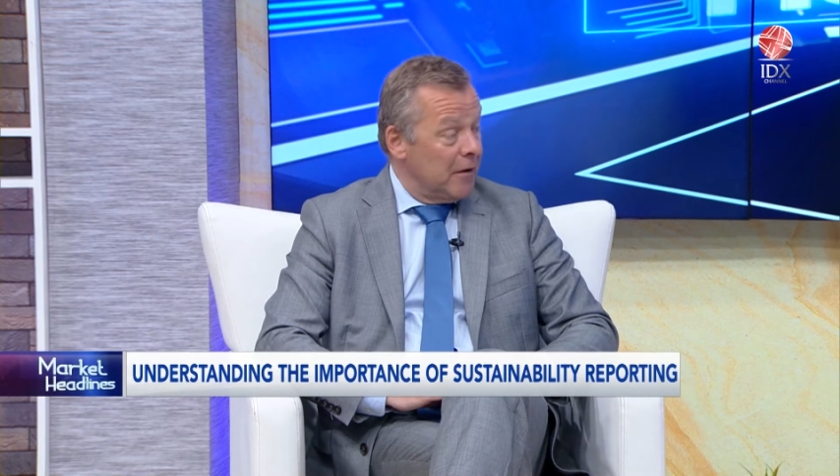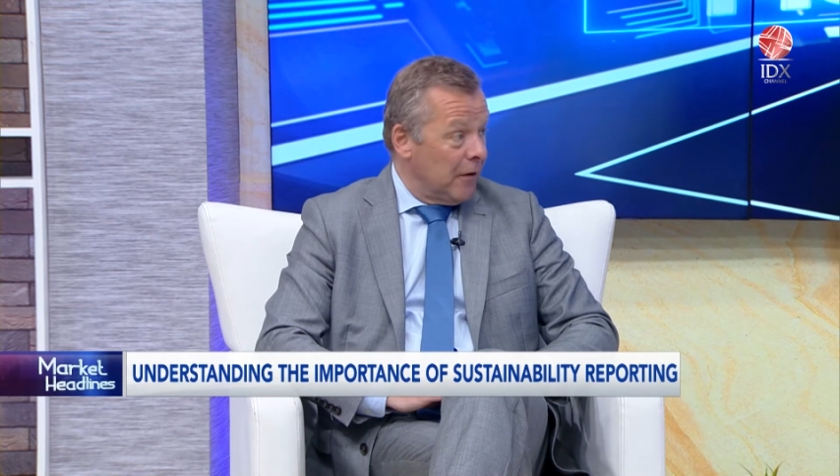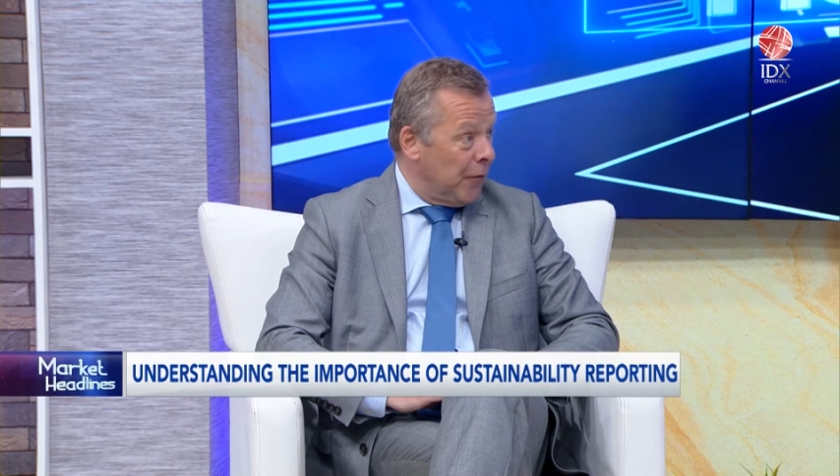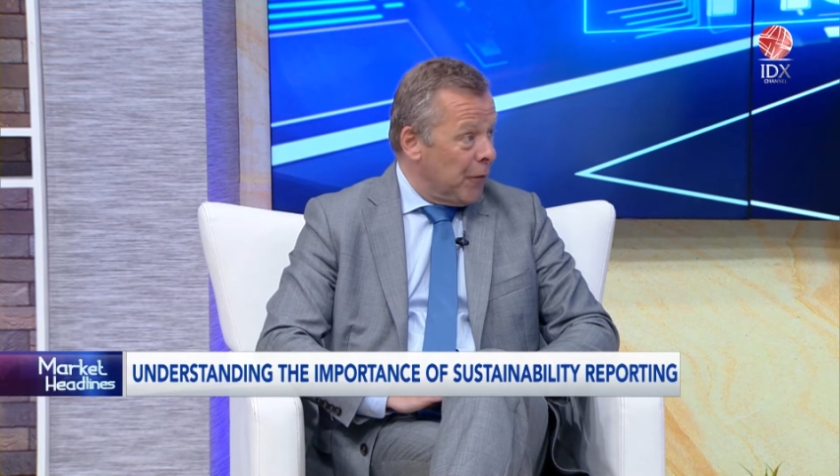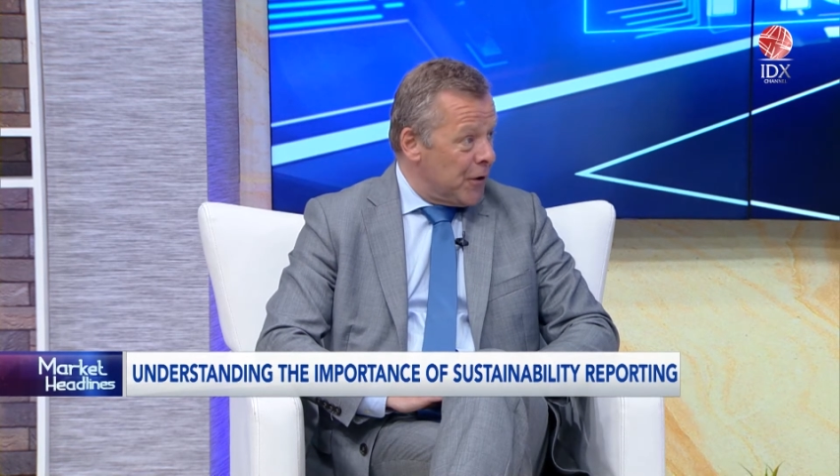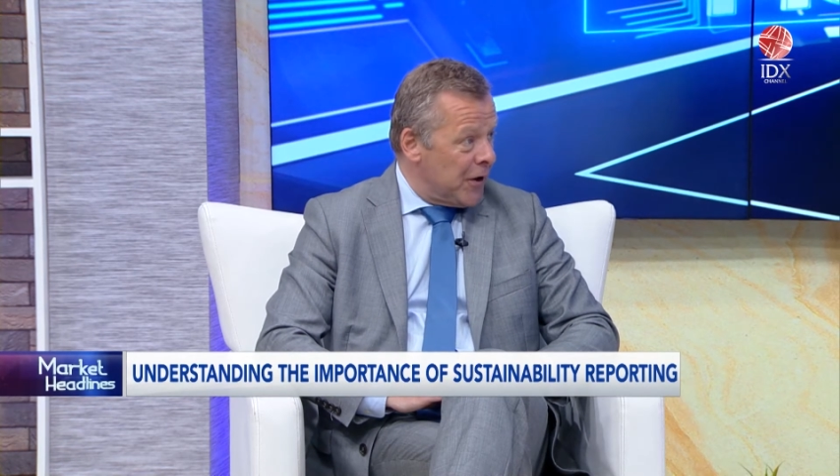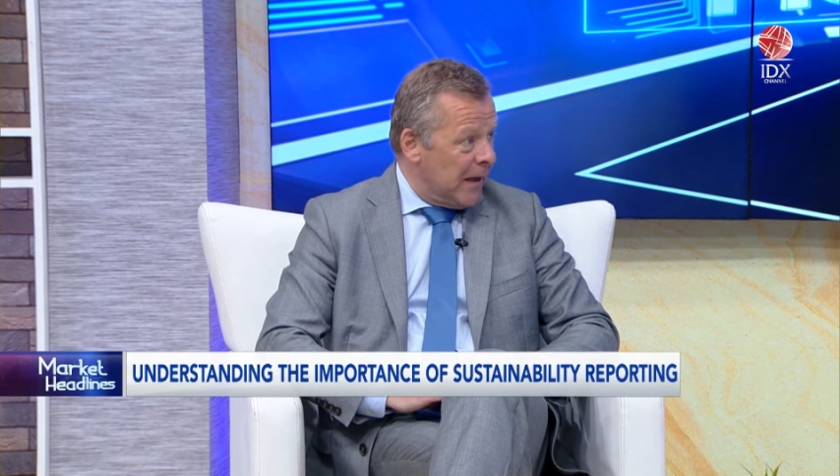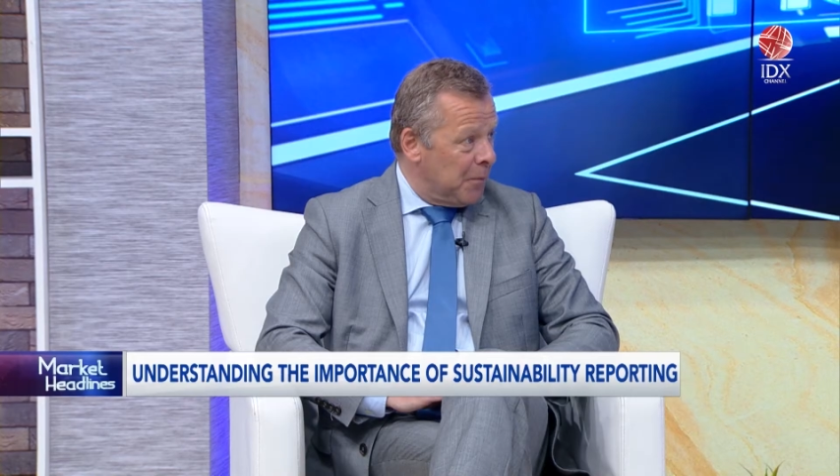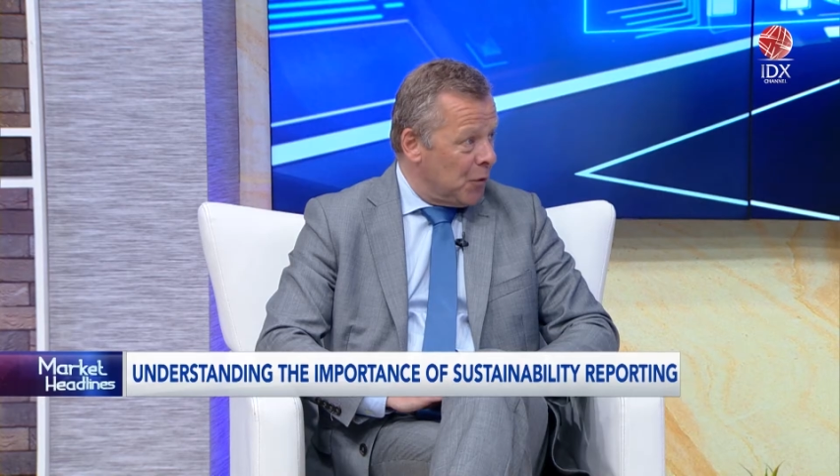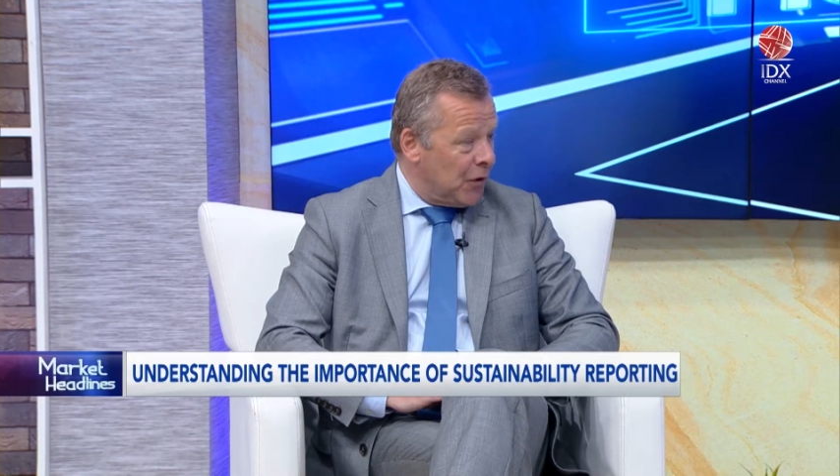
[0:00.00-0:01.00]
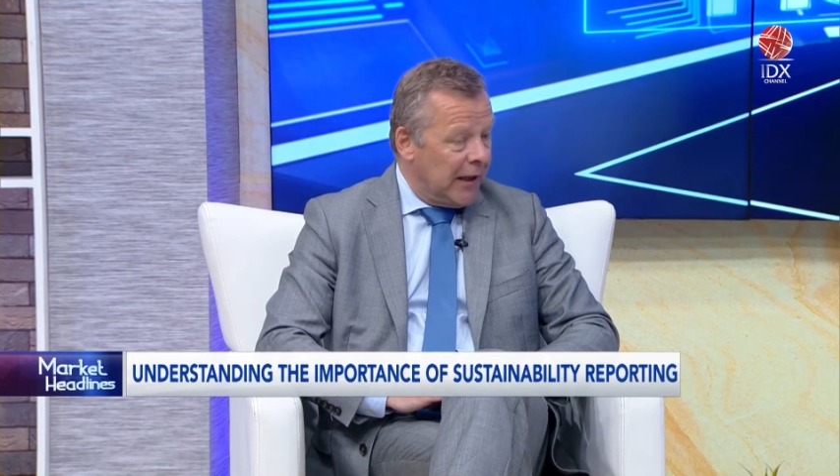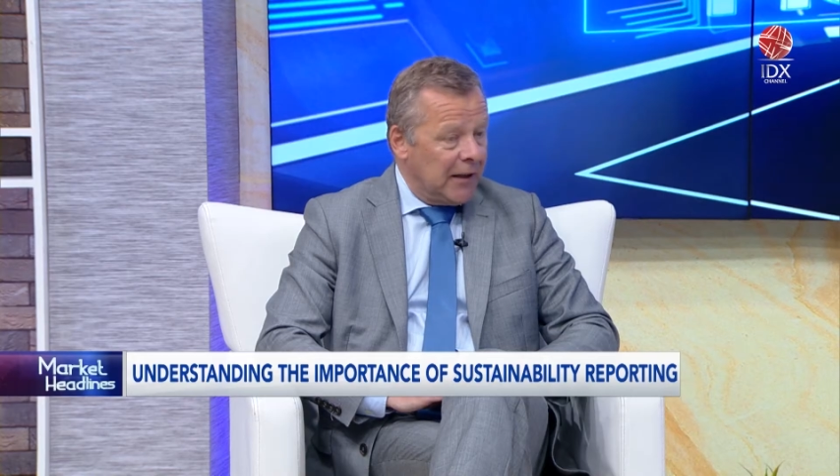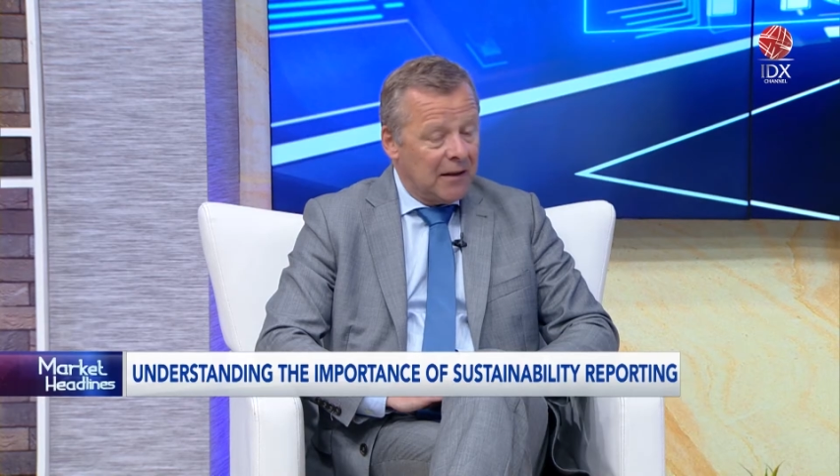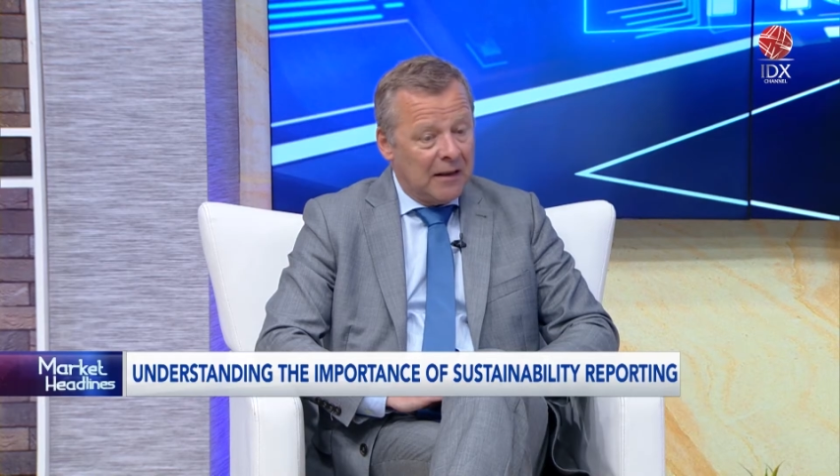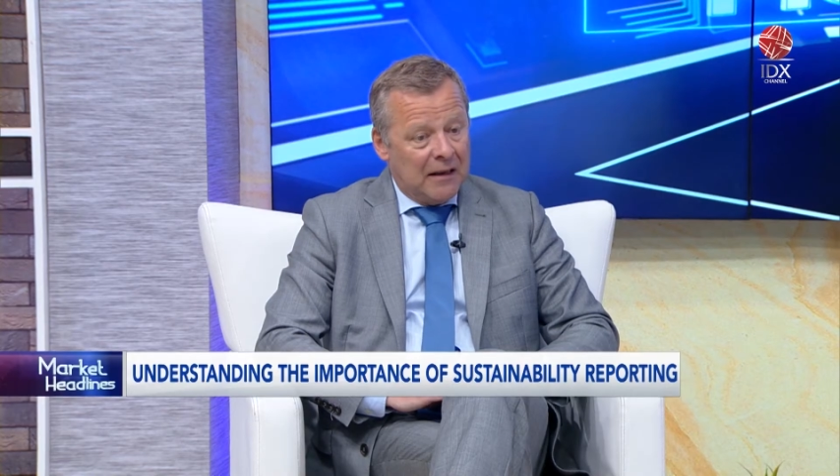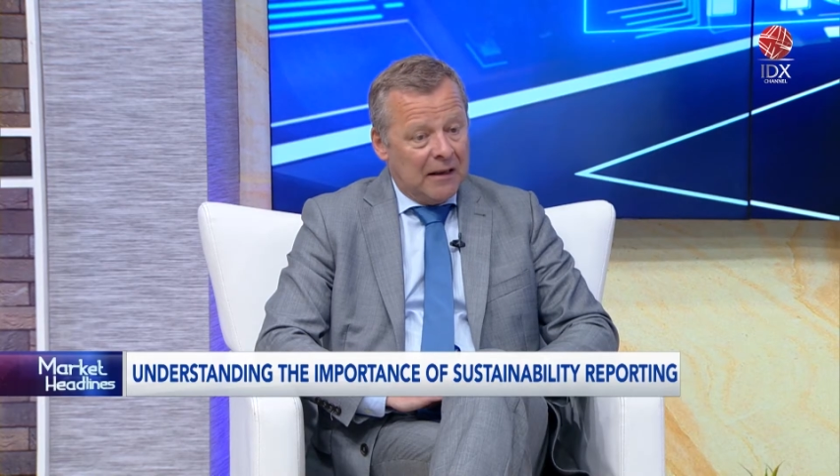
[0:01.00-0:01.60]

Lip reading: the first step to take.